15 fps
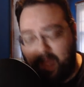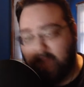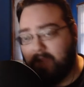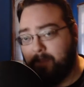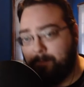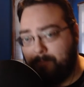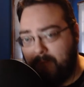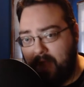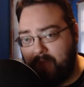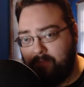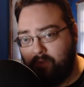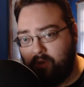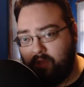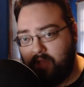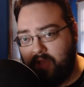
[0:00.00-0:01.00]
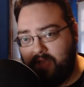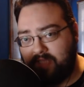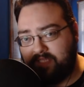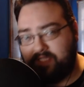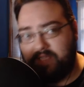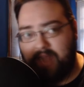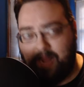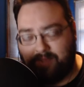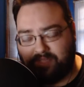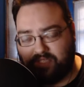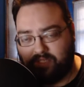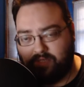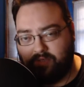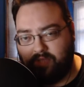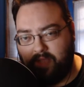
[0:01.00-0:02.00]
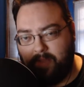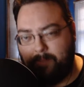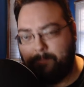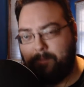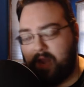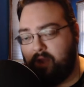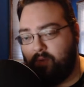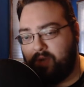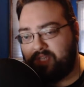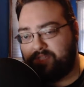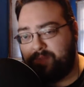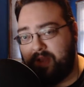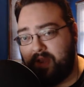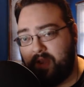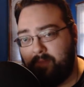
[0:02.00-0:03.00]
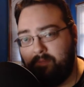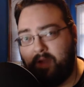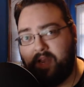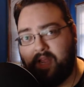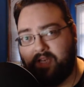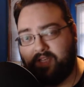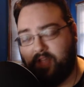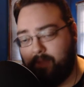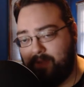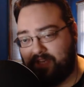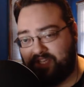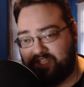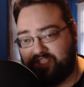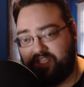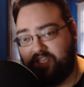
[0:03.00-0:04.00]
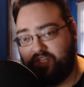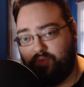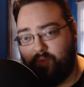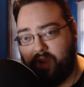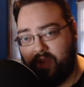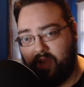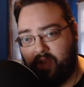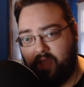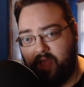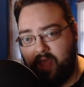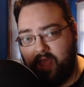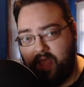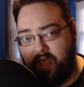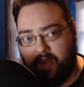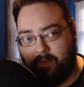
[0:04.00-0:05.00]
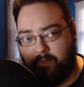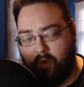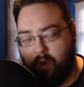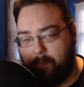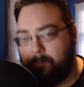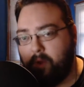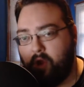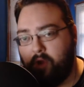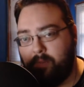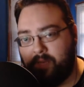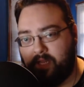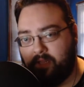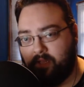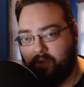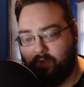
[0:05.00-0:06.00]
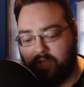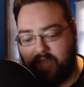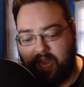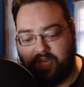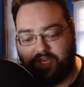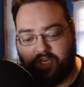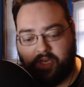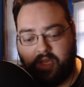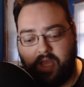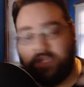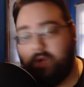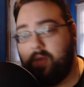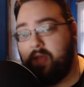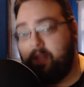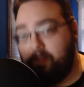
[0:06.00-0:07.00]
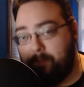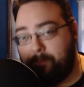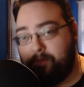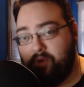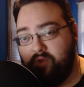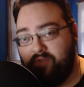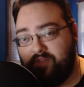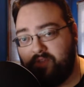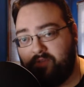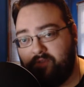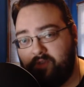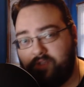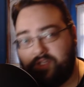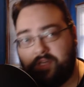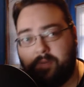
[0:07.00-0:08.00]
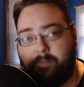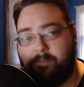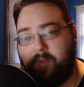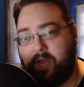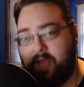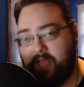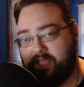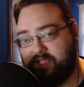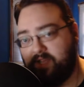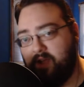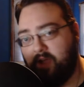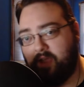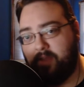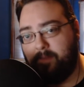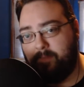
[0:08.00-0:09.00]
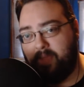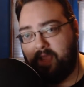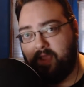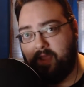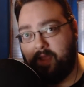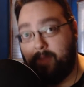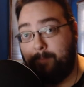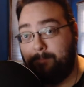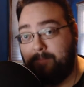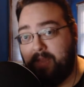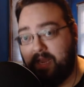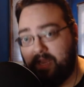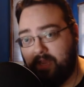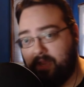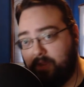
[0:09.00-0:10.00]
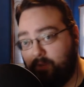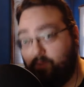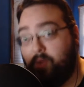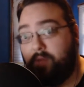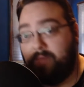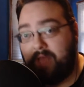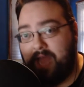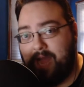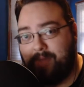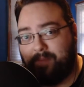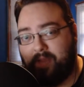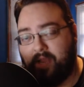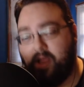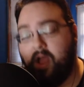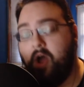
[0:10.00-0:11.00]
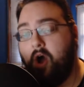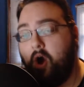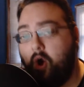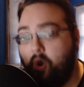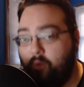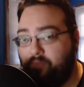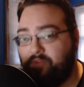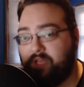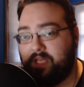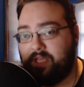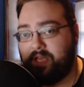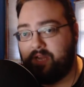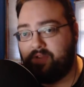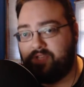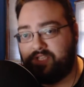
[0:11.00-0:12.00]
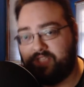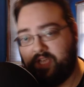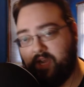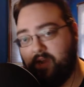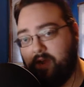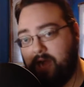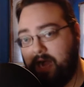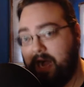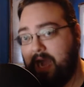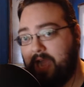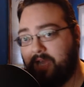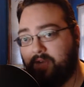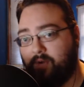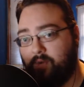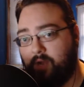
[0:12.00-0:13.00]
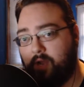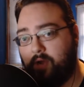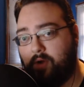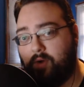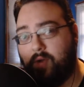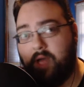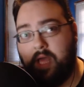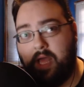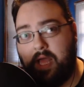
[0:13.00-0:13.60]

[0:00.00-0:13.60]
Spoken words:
I could buy more lights, absolutely, but I don't want to spend any money until I'm actually situated in a more permanent location. So it'll improve in the future, but it's not going to be immediate. It will be happening, hopefully later this year. I don't know.